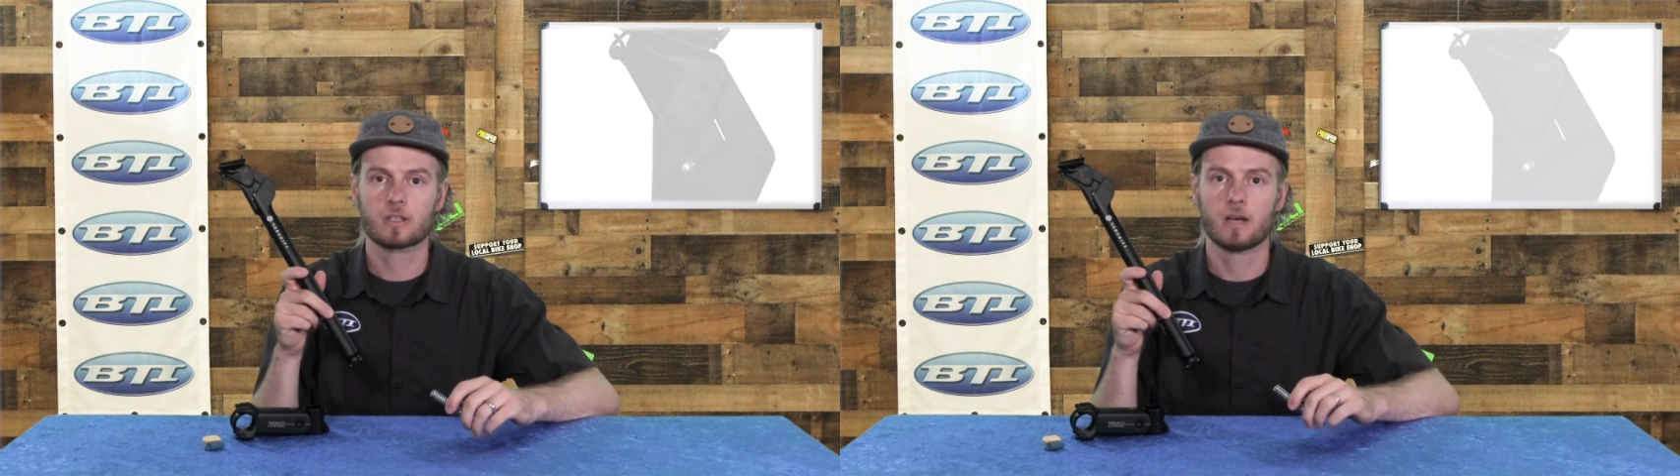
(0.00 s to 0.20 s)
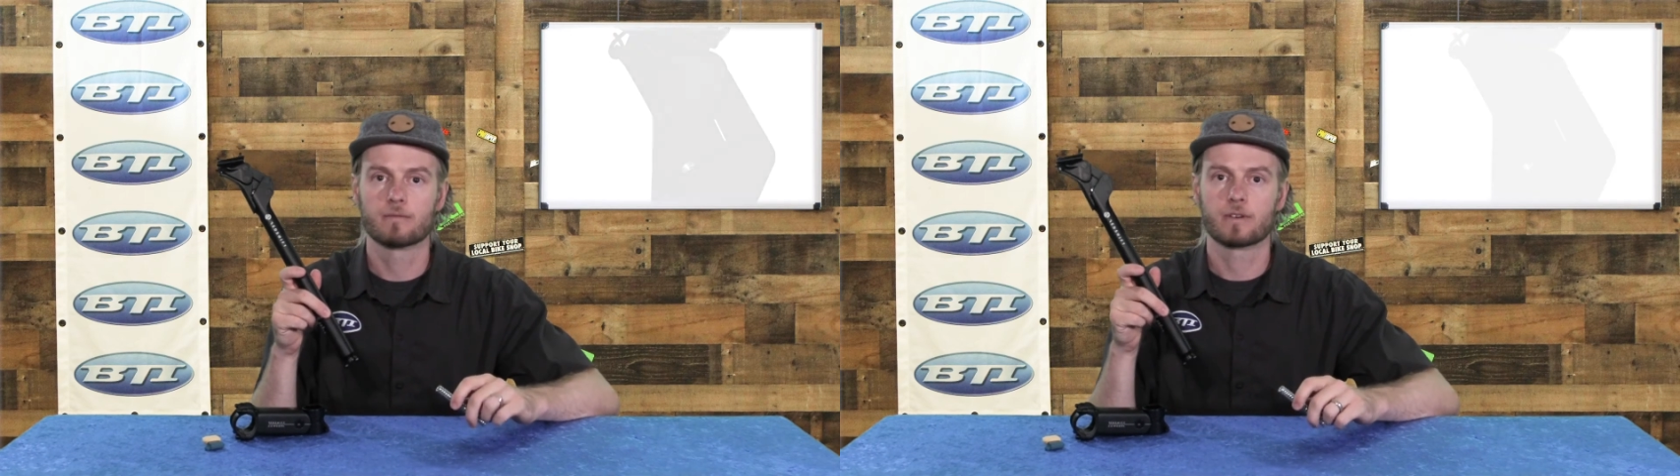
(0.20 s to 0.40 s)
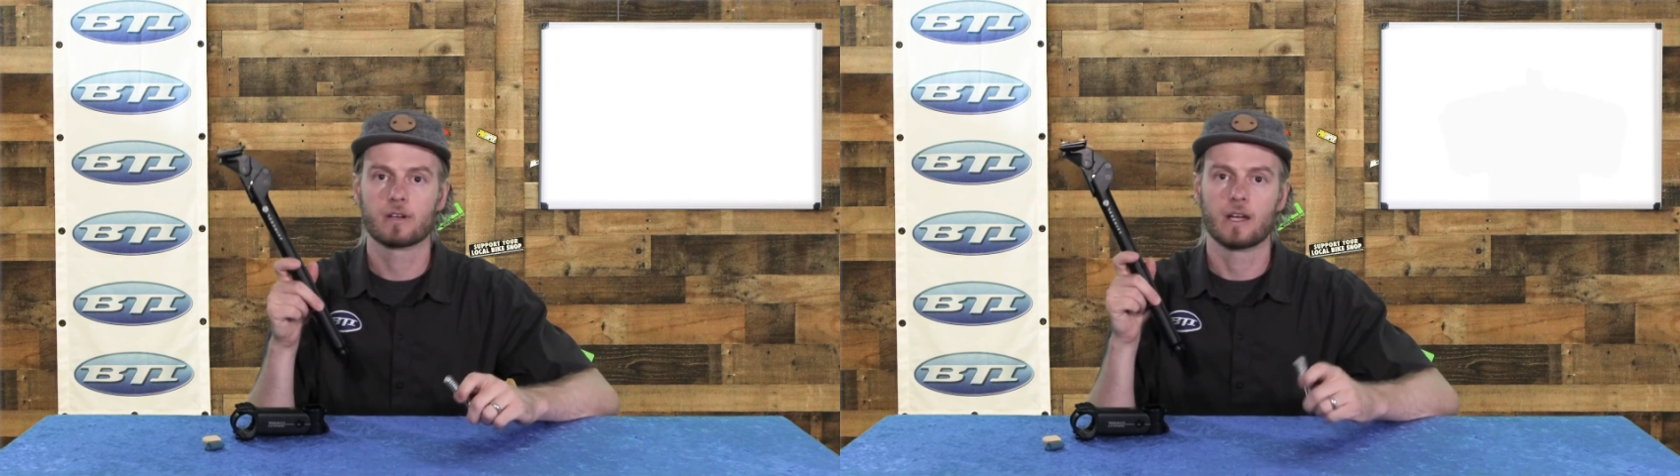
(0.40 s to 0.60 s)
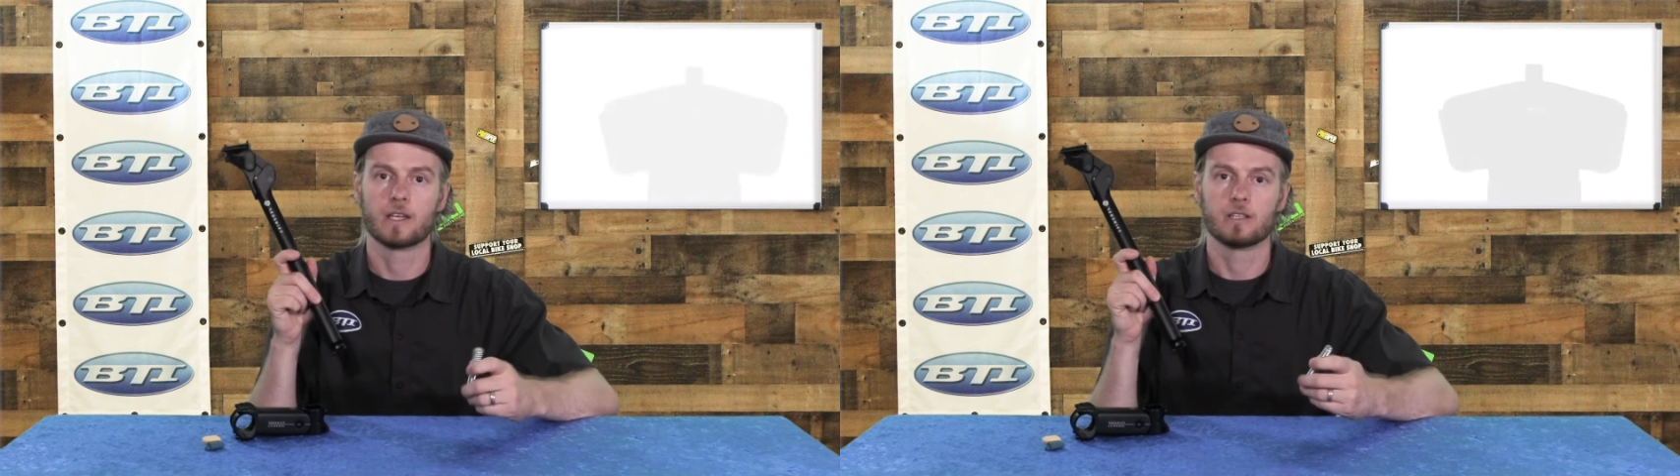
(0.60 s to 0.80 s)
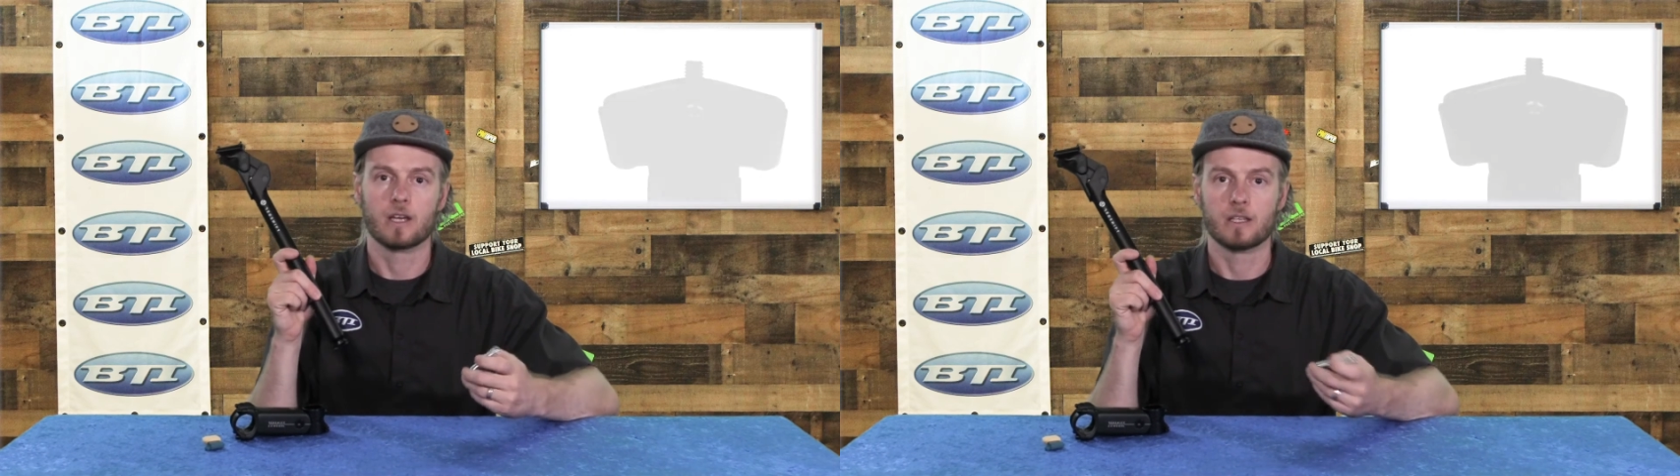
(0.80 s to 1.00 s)
comfort
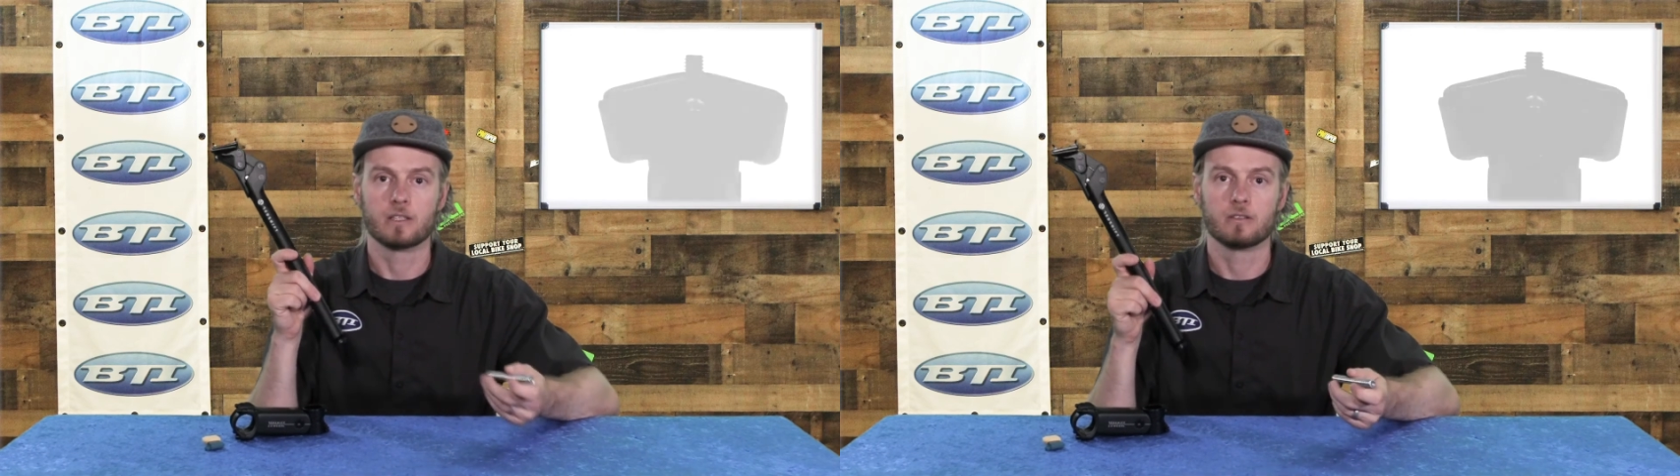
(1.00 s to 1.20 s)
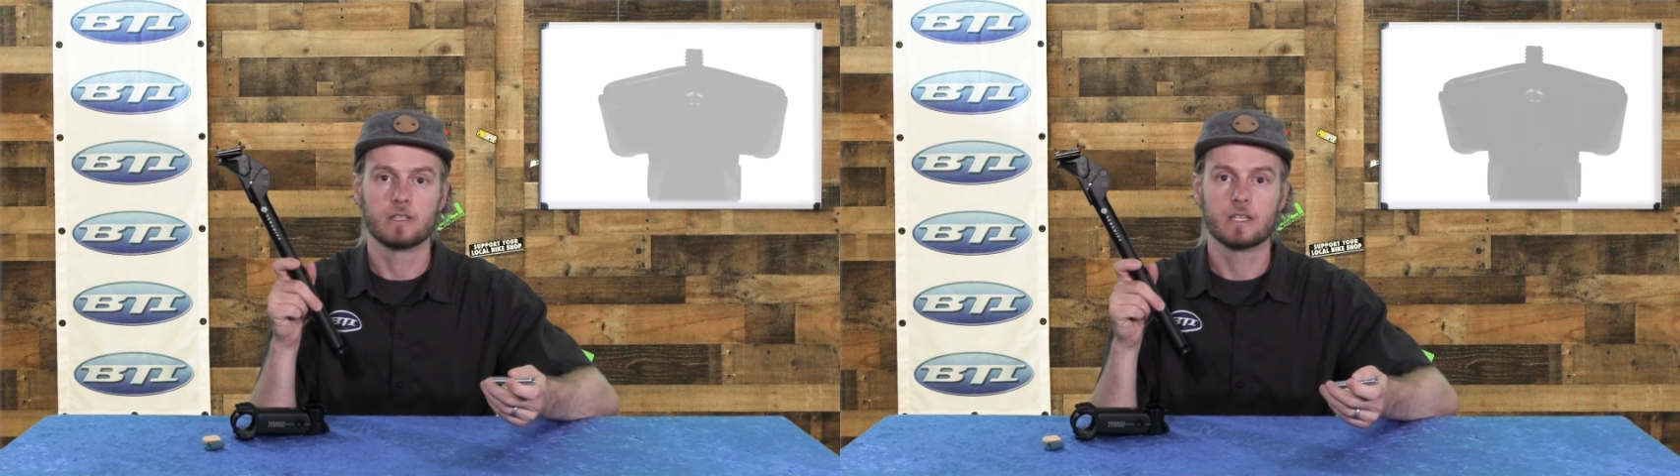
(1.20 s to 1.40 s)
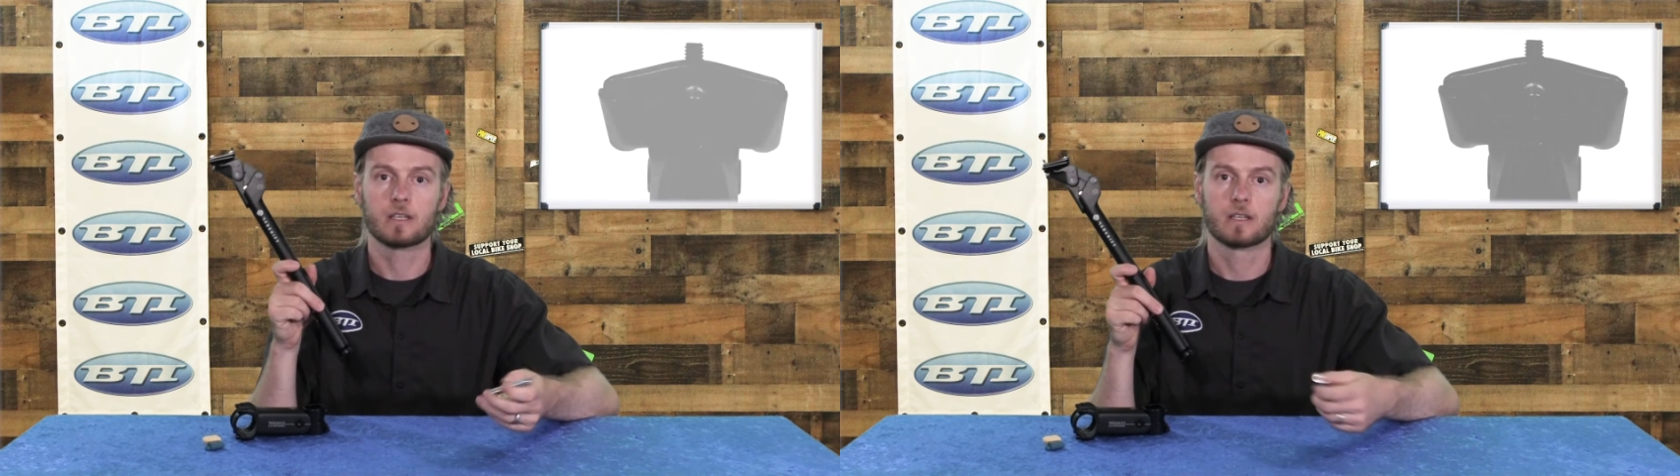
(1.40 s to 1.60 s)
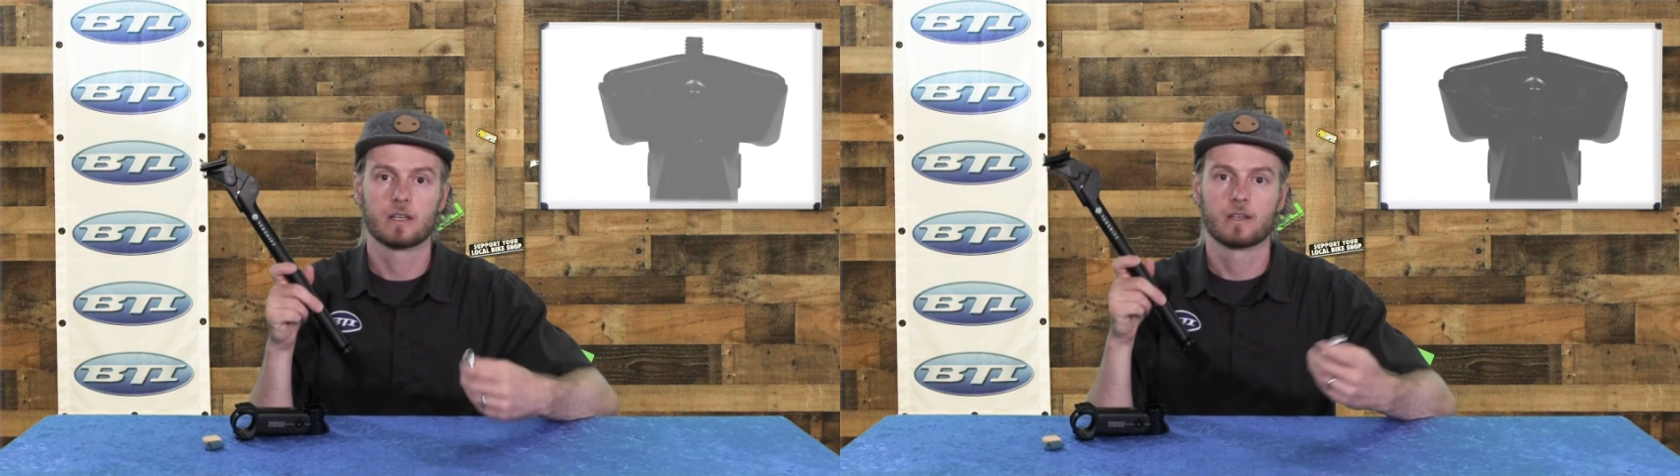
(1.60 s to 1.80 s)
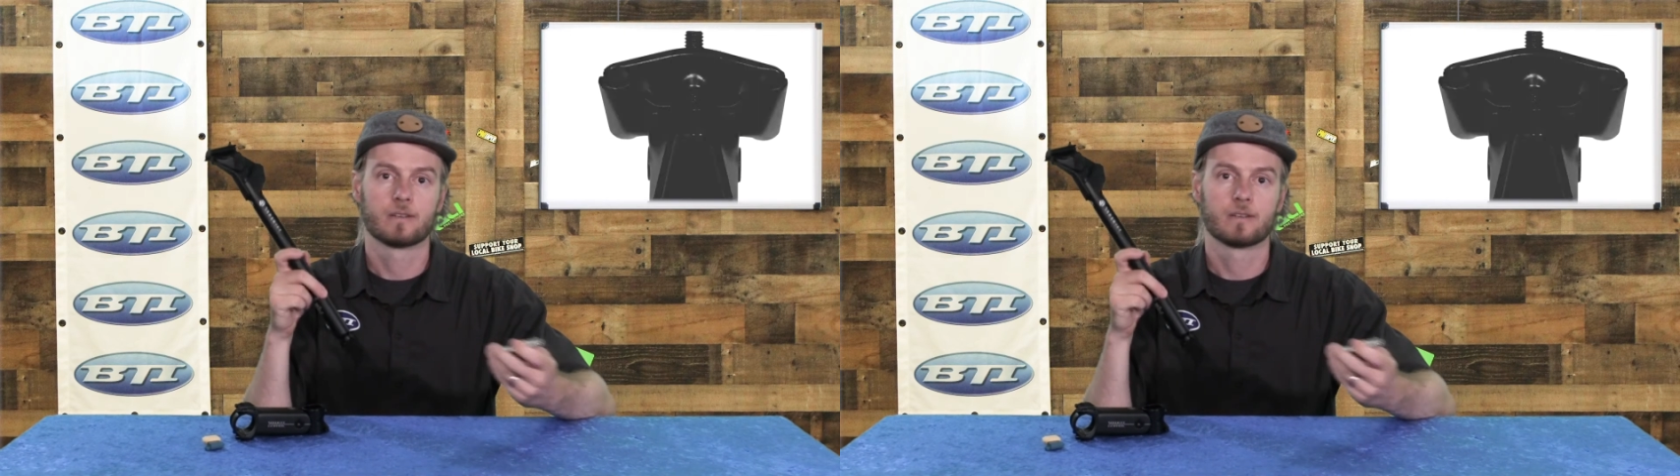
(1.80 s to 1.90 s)
and a unique